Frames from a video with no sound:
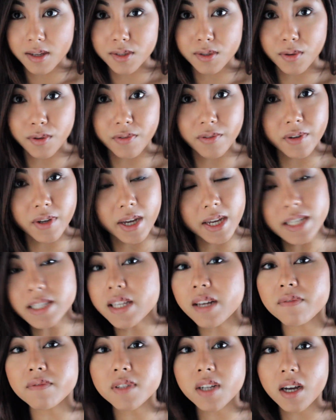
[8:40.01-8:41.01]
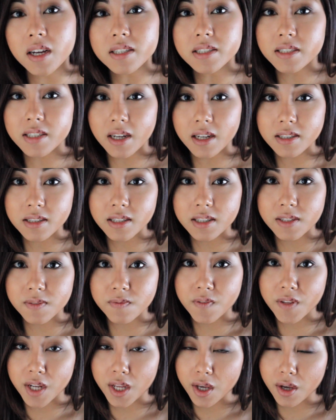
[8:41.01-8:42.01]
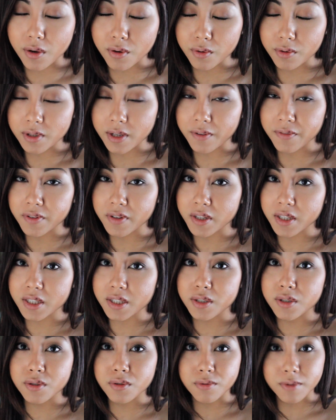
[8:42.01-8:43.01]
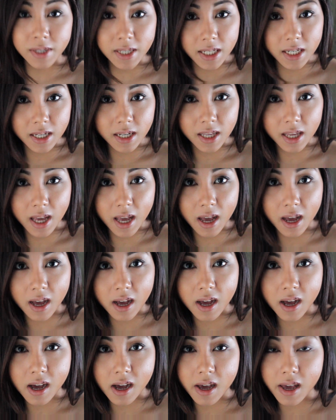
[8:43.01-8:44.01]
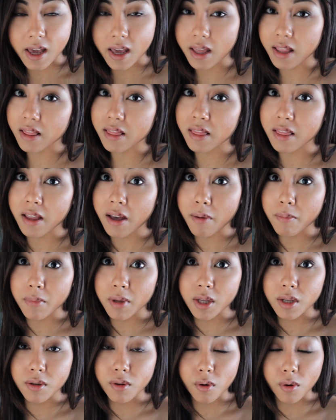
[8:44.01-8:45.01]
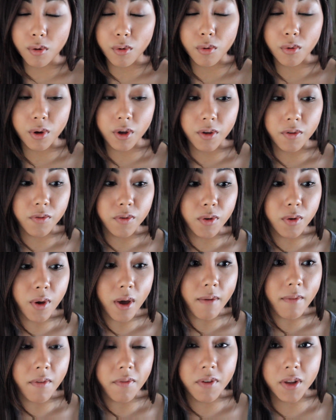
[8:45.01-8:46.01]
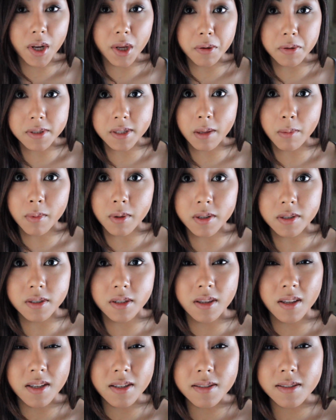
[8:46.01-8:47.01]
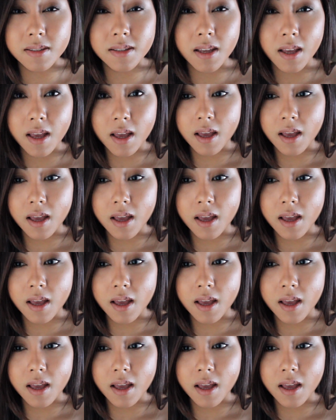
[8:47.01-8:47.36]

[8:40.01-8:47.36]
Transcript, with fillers: So if you guys have not done this video, definitely do it, and let me know if you have a video similar to this.